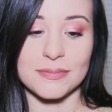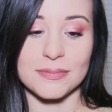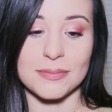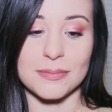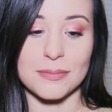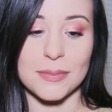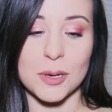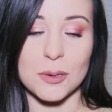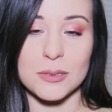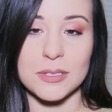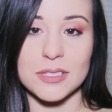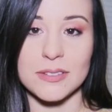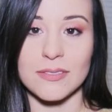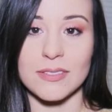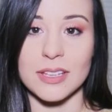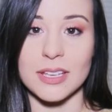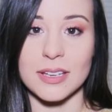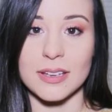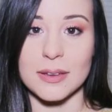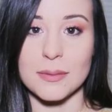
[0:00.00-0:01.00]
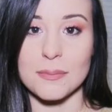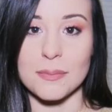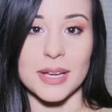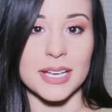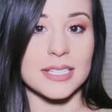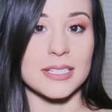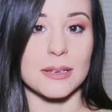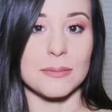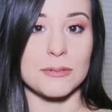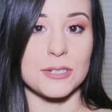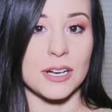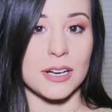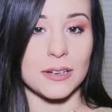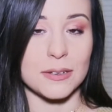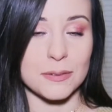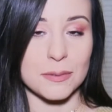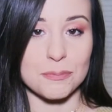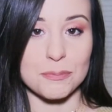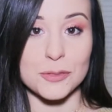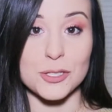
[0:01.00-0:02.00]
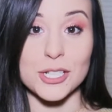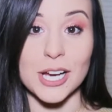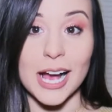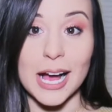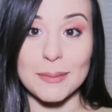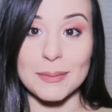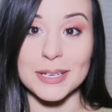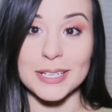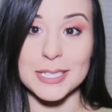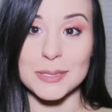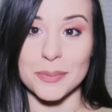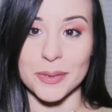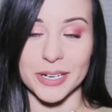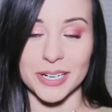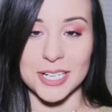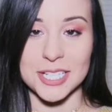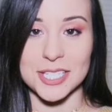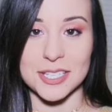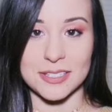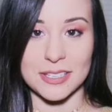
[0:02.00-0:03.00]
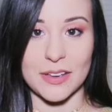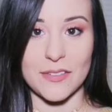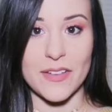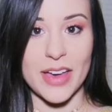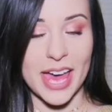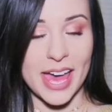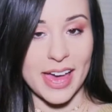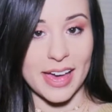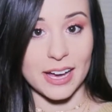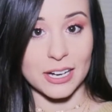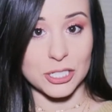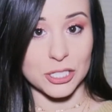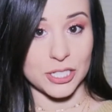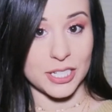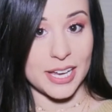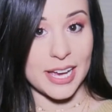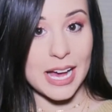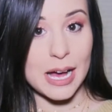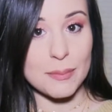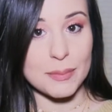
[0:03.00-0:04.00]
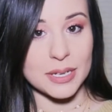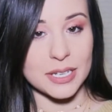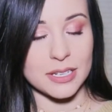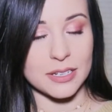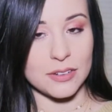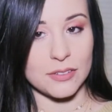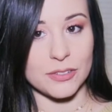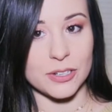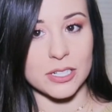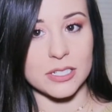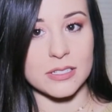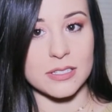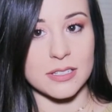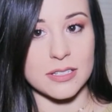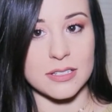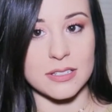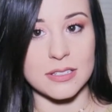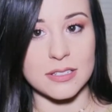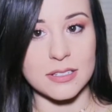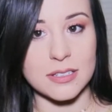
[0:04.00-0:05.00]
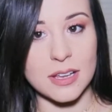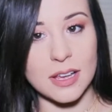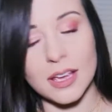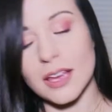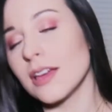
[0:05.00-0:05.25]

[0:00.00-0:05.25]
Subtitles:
most of the messed up job experiences have actually happened versus